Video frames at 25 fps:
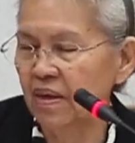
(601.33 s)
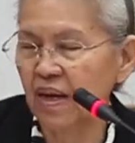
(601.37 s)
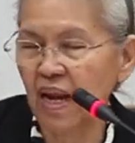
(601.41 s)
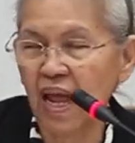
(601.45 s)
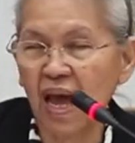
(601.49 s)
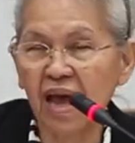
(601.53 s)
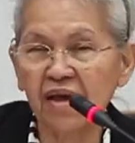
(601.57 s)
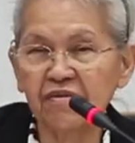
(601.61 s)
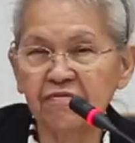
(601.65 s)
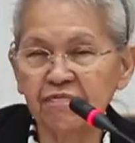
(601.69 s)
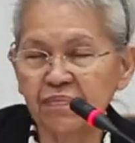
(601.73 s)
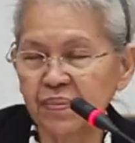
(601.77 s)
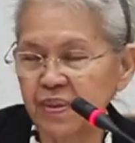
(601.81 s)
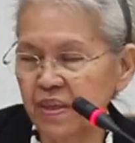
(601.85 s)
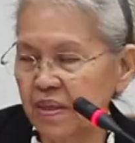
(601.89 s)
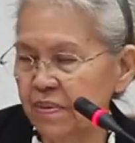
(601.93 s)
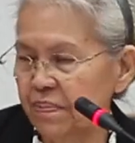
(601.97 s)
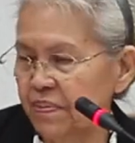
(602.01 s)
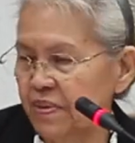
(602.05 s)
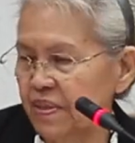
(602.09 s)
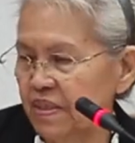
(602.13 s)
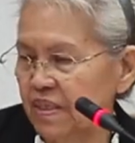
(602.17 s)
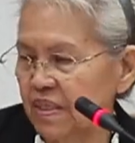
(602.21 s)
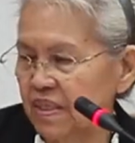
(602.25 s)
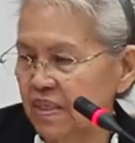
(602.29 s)
life
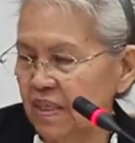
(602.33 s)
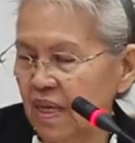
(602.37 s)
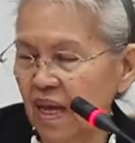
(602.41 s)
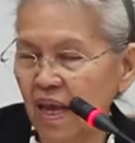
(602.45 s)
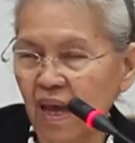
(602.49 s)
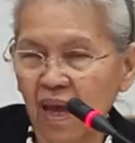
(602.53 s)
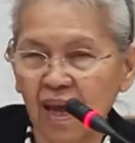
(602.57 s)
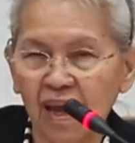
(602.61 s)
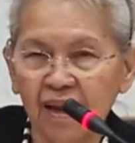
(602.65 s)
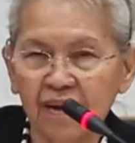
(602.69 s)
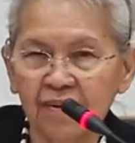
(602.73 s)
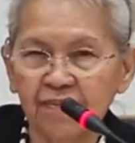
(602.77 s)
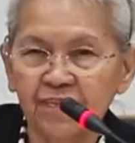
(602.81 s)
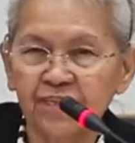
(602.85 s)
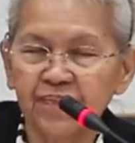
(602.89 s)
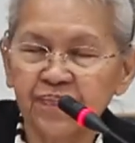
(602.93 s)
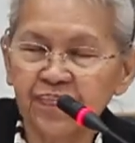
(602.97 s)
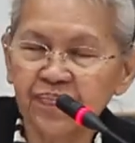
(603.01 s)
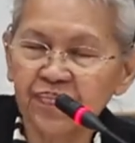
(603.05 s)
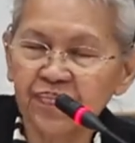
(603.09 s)
purpose and